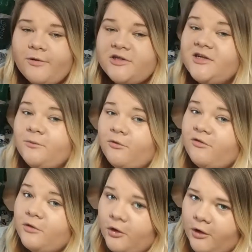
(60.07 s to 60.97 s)
which he
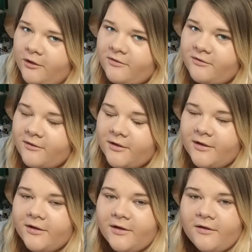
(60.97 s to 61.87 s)
was not.
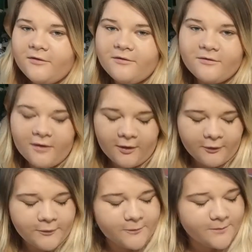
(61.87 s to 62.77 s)

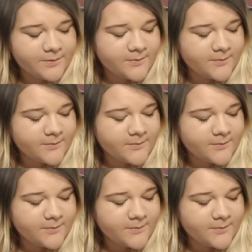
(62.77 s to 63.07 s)
So,